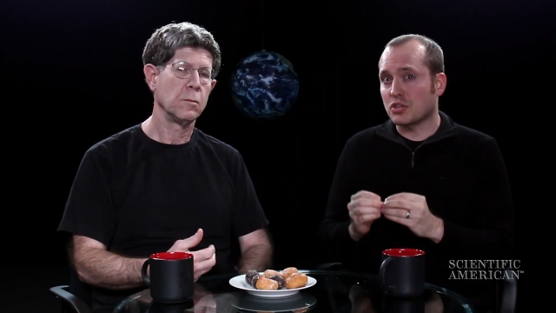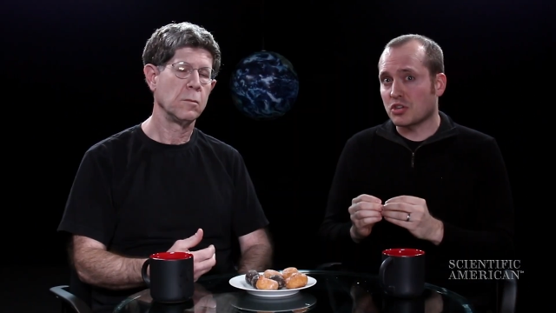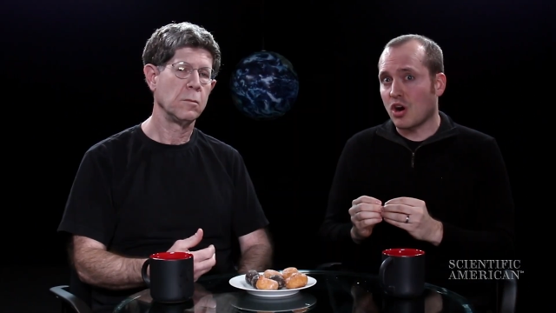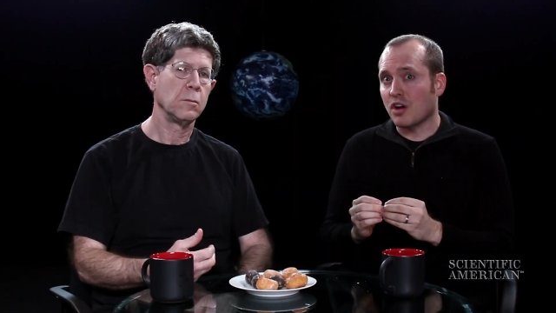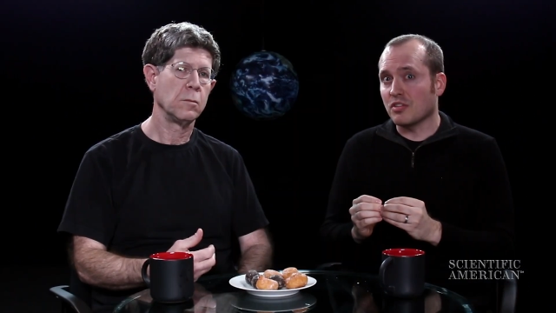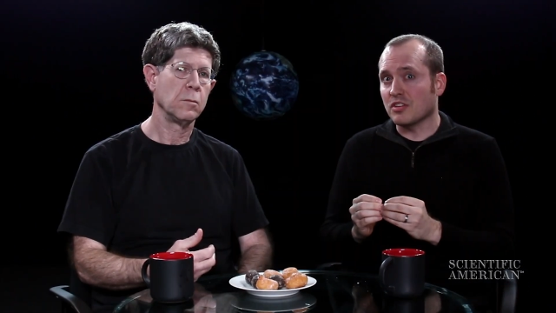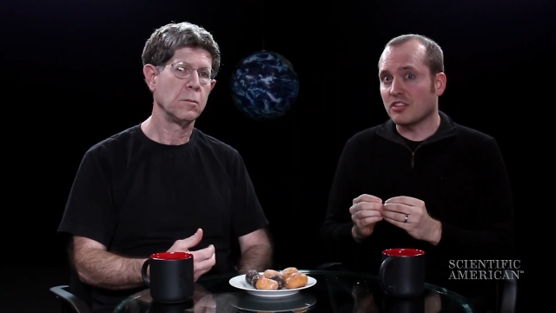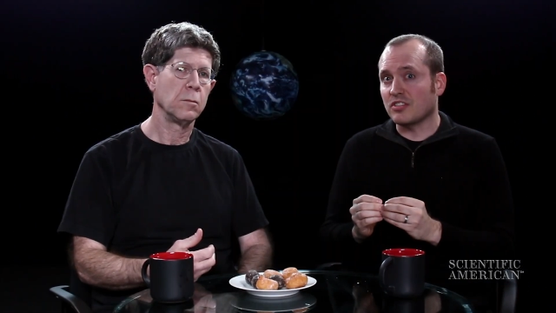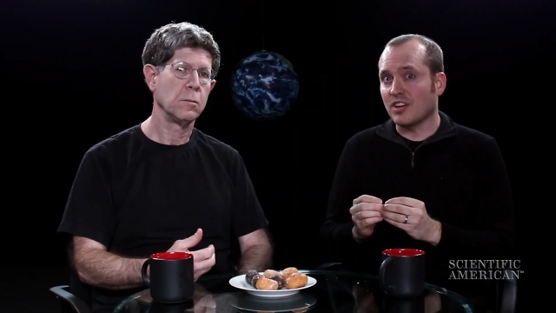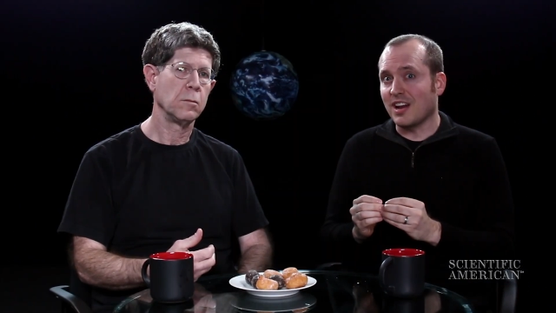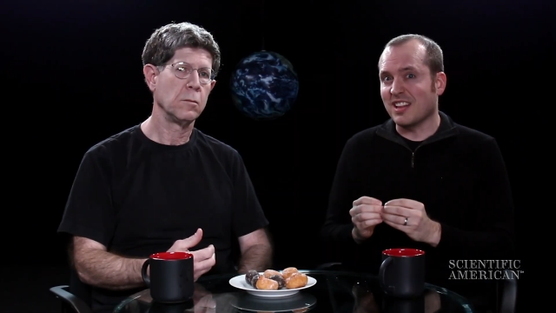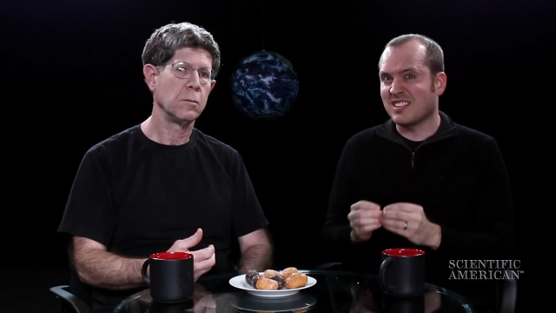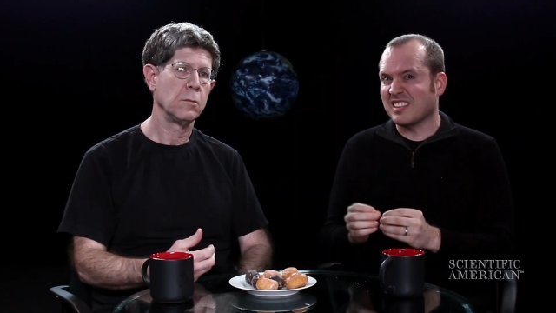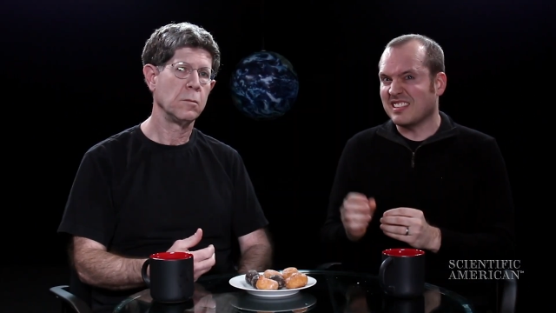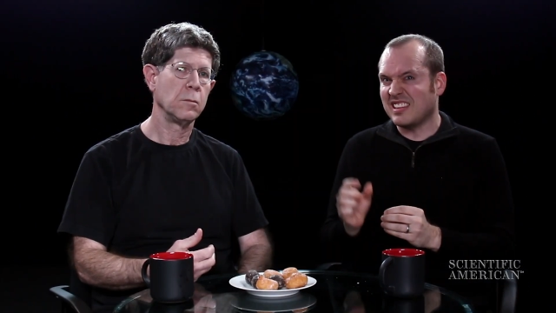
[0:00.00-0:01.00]
Speaker 1: star than the
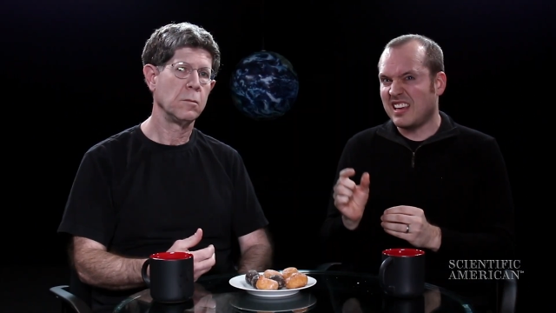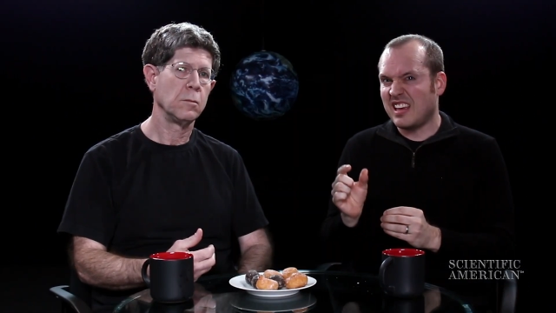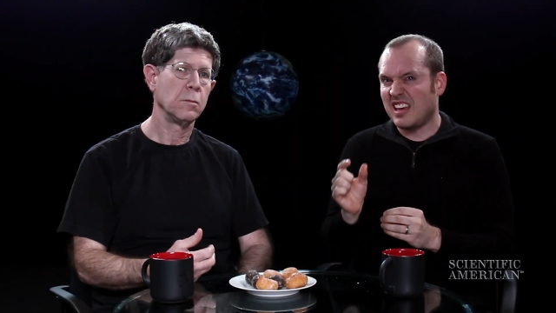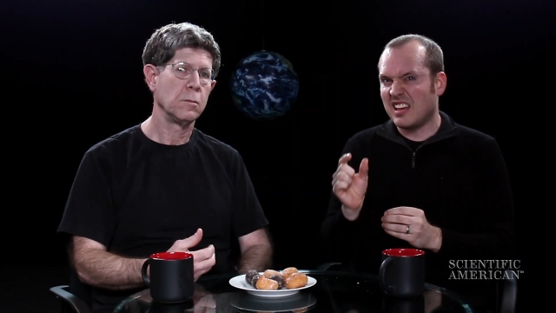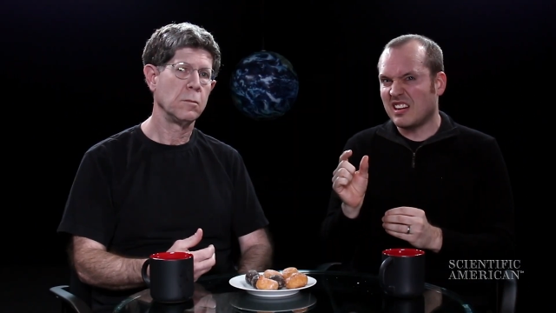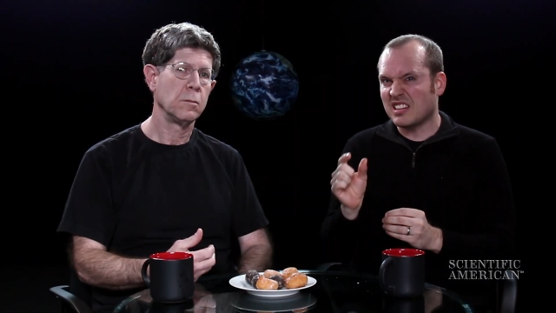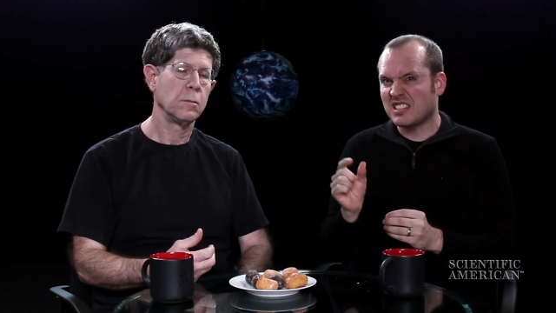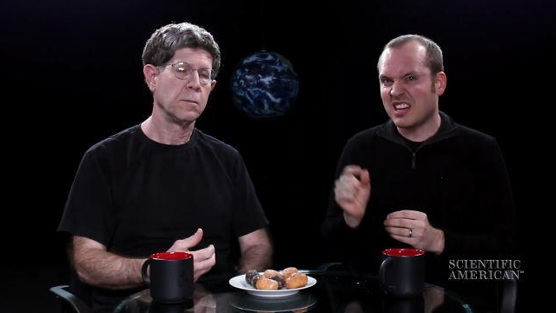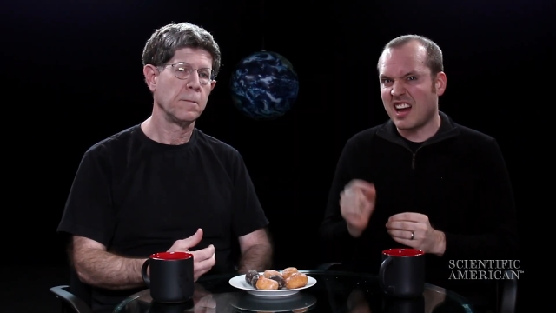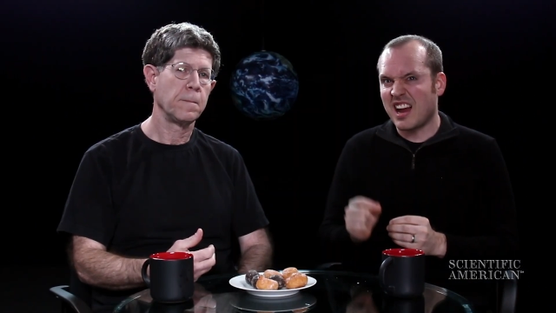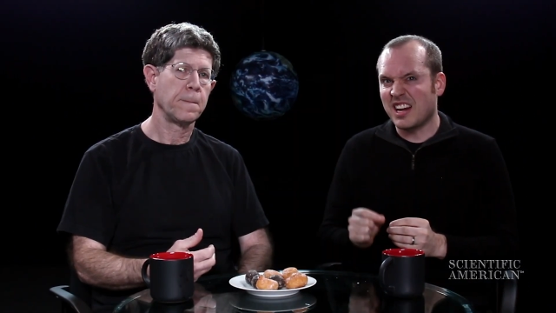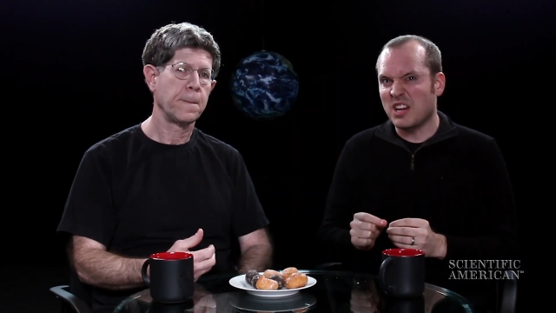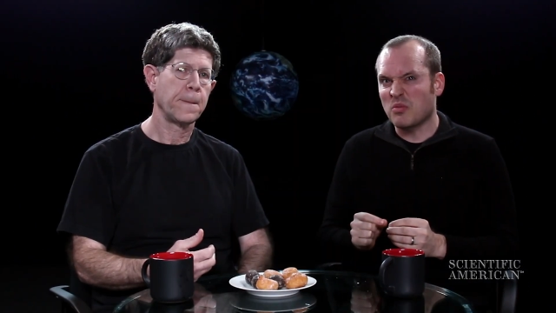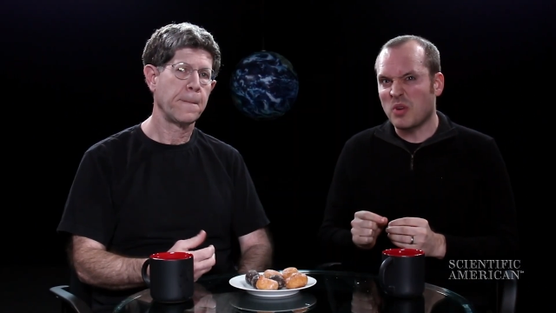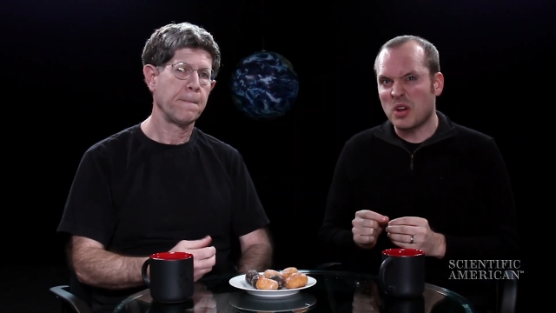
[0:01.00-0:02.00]
Sun. It's a little
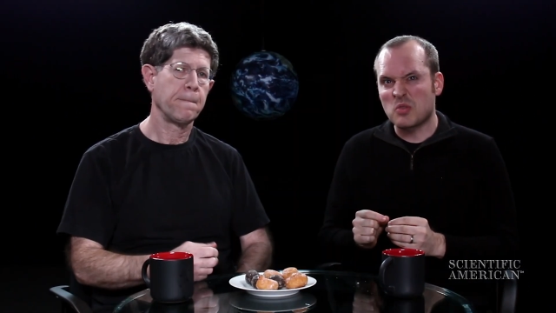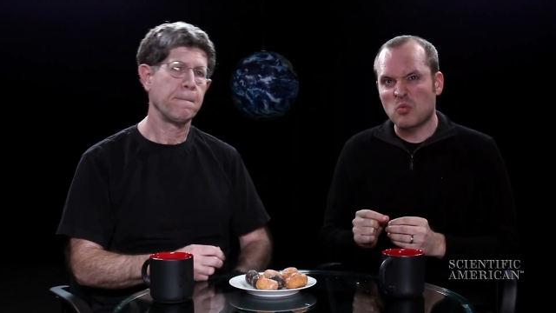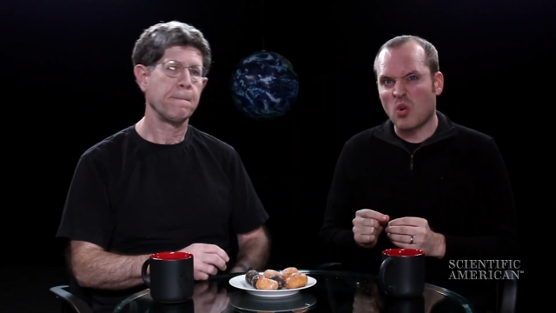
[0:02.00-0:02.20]
tiny red